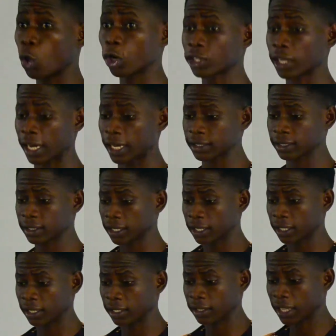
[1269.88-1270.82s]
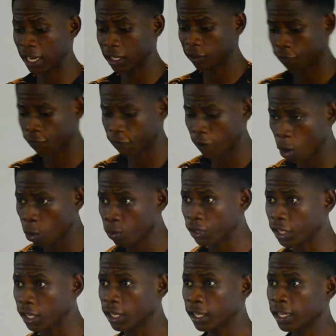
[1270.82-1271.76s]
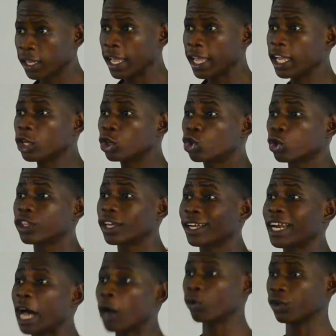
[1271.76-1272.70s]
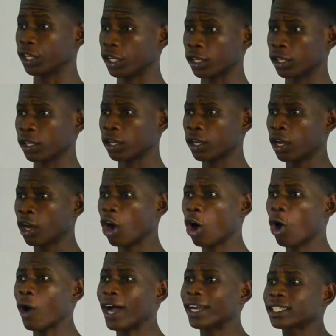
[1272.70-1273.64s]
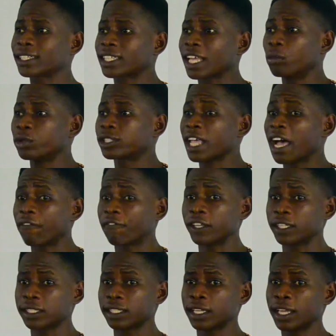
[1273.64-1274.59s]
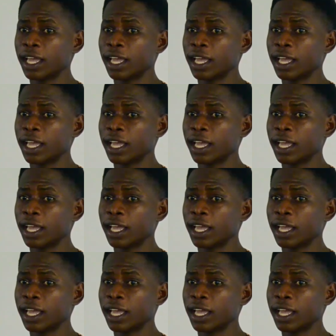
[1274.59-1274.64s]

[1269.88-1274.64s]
waters that found into the ground or at subsurface.